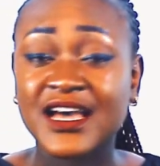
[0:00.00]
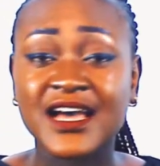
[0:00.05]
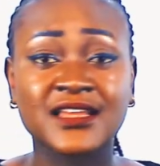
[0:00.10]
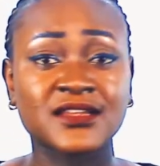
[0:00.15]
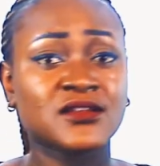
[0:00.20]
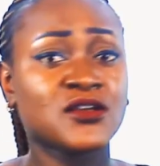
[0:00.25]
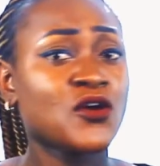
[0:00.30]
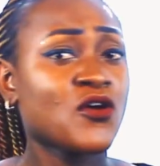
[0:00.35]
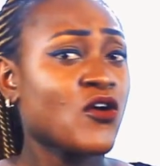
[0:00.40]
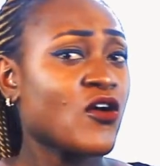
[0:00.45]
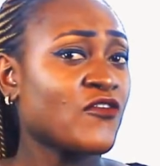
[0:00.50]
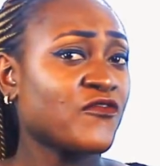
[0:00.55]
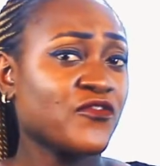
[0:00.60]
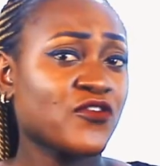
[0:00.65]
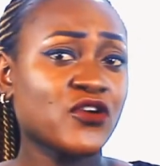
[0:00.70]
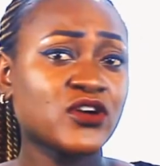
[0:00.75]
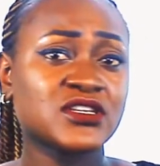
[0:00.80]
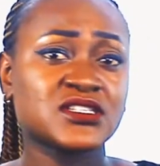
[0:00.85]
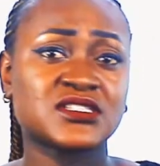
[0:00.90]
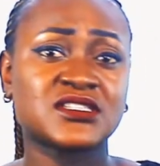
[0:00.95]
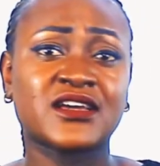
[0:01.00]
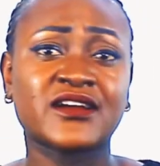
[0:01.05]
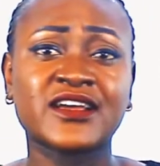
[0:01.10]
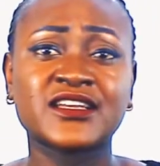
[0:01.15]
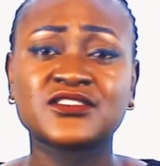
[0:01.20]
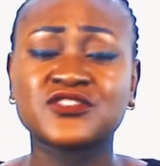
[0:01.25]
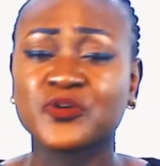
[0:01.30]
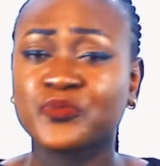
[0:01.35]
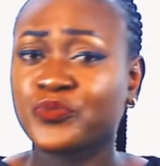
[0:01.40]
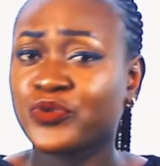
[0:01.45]
and of course there are
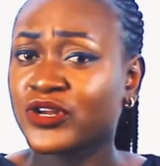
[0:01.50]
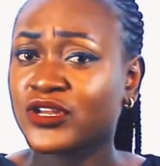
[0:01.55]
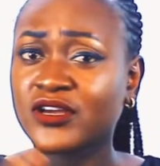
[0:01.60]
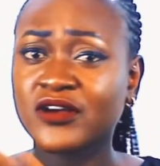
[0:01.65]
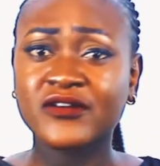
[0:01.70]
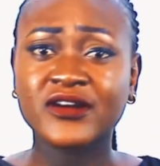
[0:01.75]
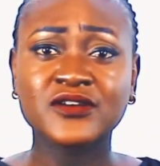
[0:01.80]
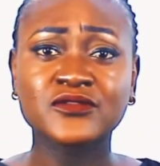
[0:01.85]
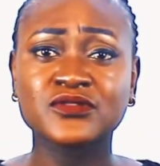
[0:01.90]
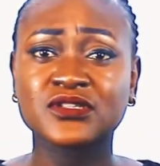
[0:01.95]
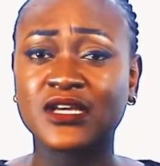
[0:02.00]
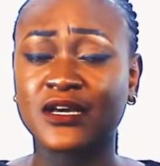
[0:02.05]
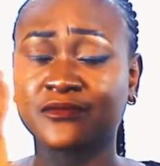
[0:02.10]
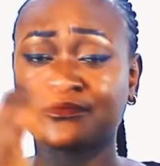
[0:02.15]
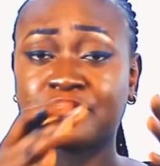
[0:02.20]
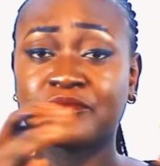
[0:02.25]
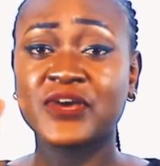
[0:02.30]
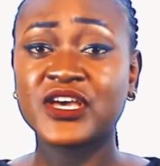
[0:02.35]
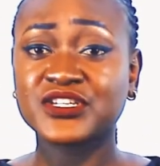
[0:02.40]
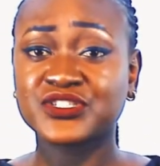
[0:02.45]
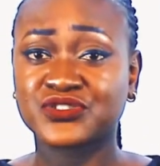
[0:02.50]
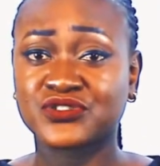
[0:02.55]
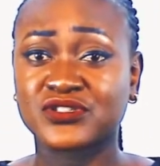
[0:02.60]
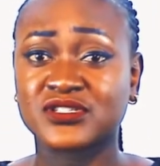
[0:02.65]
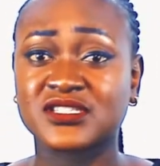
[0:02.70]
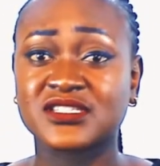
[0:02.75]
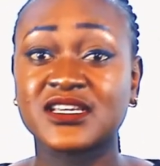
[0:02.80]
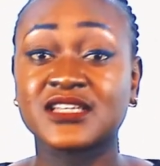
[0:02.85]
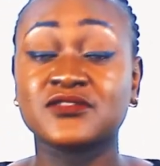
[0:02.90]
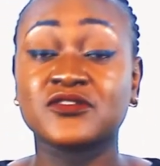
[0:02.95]
entrepreneurial measures
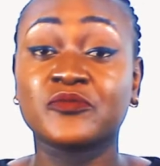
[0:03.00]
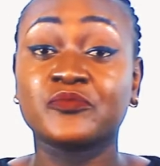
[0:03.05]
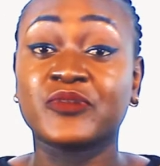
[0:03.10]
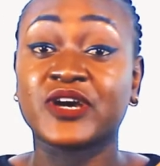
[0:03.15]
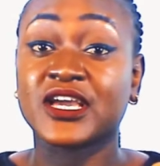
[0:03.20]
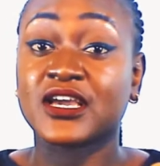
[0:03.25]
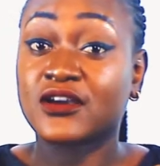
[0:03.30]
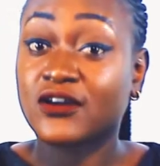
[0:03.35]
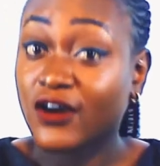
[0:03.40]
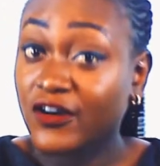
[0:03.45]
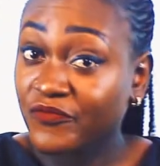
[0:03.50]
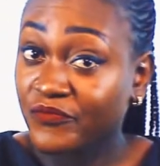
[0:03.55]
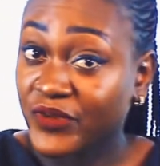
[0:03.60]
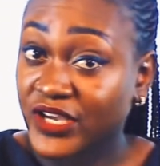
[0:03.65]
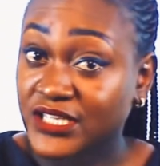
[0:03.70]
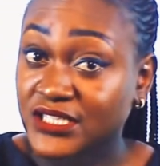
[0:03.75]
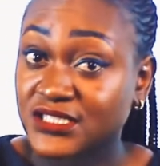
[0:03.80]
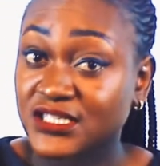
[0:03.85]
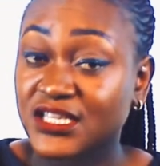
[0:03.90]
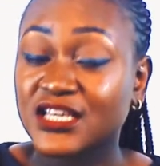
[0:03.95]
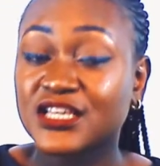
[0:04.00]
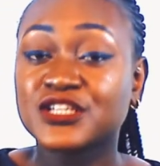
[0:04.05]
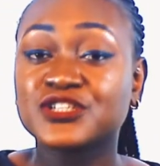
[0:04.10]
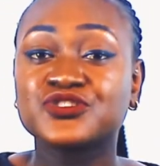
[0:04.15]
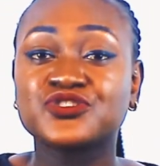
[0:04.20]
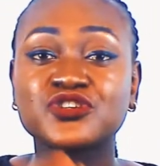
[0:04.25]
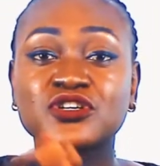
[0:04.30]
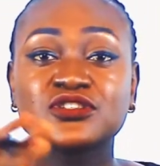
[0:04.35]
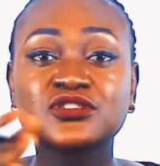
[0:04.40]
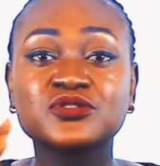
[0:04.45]
set up by government
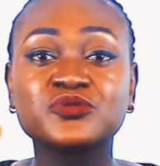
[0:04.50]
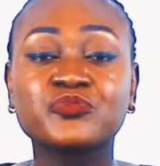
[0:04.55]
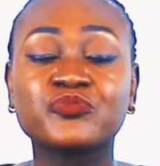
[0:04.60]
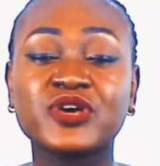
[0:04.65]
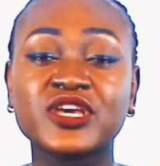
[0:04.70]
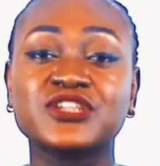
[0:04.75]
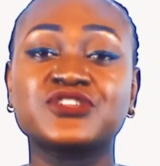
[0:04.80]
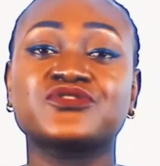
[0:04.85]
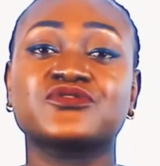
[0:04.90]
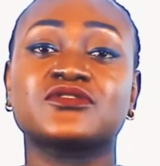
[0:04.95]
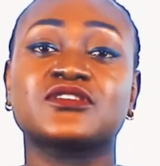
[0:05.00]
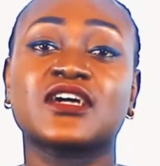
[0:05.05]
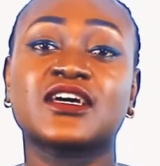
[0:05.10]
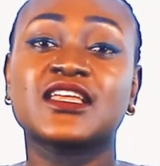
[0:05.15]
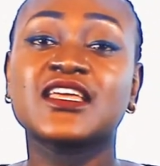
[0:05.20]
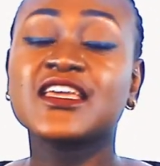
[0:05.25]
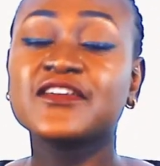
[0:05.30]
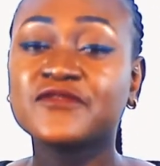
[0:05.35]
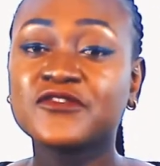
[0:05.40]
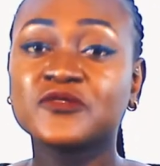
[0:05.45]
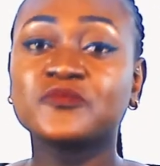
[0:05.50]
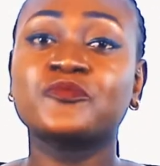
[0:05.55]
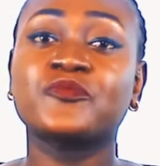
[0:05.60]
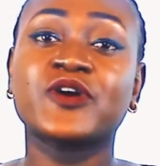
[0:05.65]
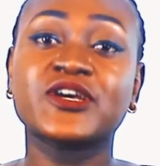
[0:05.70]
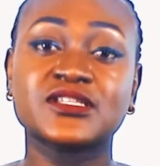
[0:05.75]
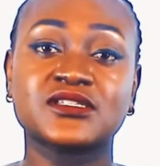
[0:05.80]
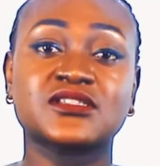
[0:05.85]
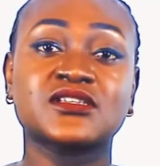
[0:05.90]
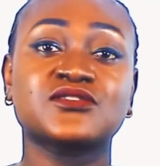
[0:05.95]
just to make sure that even
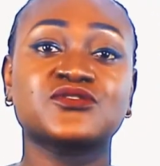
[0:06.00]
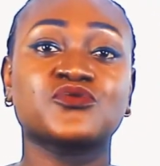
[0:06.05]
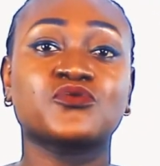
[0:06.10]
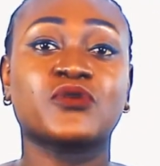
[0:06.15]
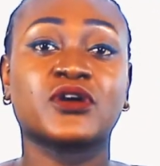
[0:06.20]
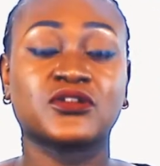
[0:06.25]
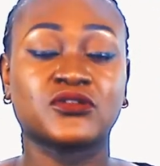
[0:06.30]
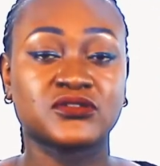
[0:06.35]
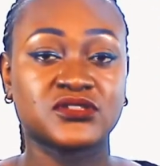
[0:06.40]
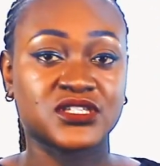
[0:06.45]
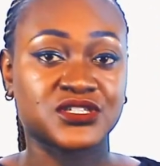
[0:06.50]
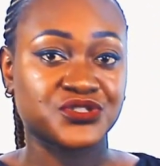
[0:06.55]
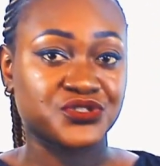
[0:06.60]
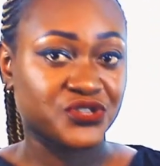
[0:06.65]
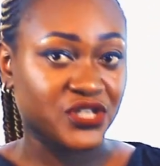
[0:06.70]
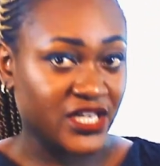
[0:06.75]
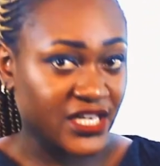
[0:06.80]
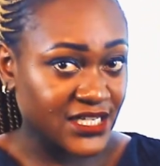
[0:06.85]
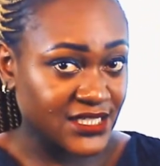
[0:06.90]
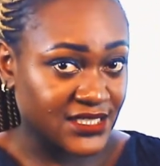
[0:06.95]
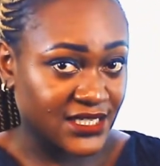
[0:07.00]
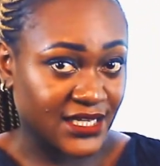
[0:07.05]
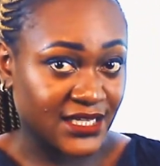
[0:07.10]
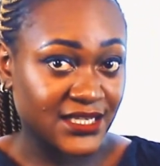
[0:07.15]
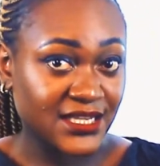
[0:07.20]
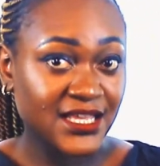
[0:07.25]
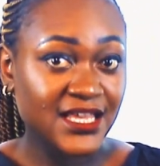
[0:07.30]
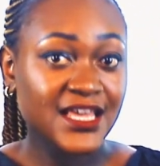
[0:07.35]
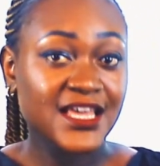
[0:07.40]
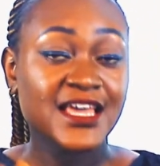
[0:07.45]
persons who are not educated
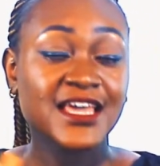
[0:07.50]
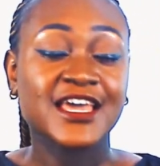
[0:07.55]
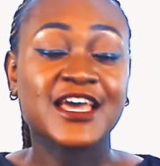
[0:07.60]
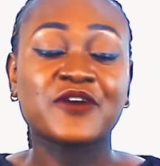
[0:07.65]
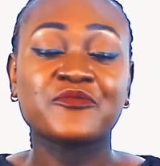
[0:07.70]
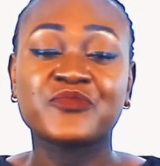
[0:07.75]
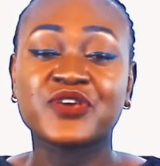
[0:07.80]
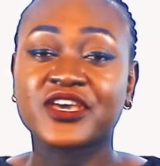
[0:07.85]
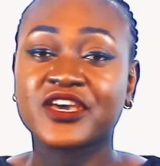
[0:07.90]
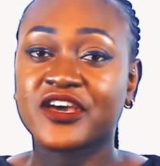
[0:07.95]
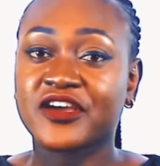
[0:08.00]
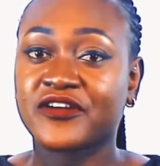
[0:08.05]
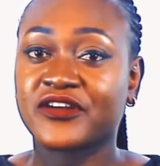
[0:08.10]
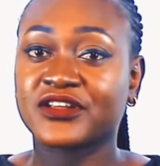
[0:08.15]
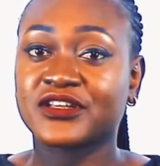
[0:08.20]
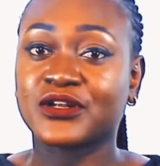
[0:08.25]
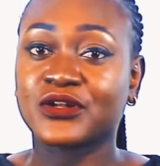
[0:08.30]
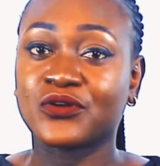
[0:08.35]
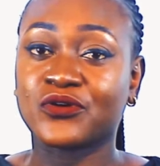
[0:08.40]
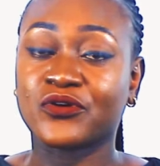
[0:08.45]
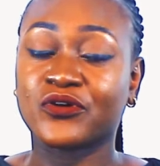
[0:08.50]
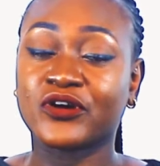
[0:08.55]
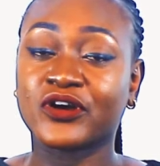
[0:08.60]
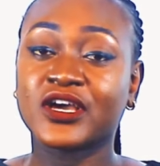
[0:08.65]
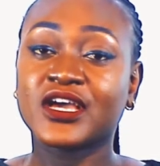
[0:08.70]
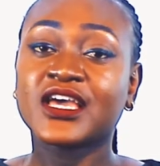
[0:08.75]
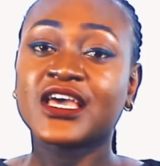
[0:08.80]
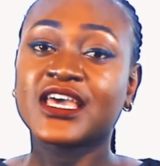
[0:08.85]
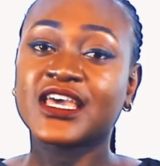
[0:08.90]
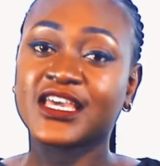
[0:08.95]
can be carried along
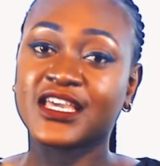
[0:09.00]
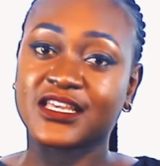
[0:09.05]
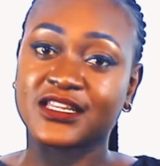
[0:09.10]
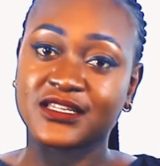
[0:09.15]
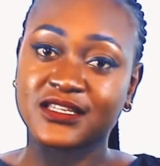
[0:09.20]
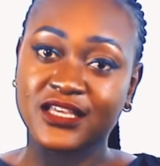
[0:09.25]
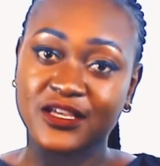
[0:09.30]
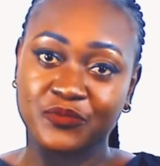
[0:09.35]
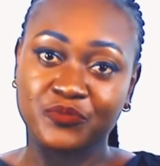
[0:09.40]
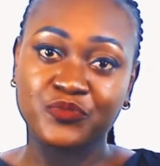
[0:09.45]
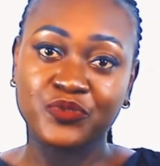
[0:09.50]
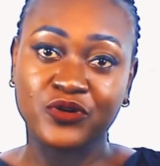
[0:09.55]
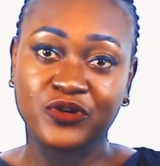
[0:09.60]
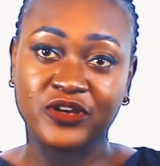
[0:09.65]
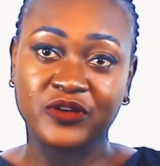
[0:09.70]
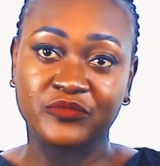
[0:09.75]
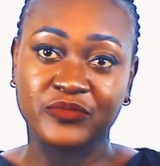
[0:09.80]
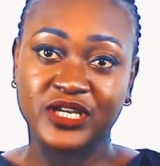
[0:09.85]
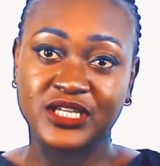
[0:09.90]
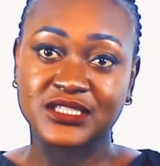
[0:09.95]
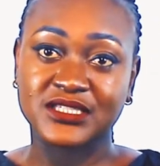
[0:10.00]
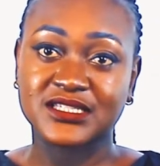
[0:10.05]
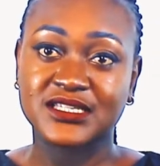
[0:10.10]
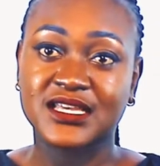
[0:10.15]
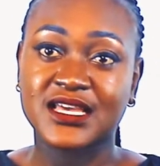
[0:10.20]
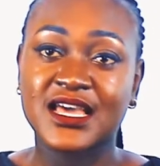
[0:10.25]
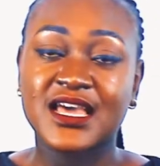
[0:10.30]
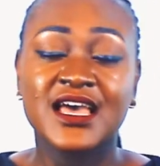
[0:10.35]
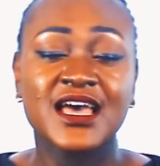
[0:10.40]
in employment.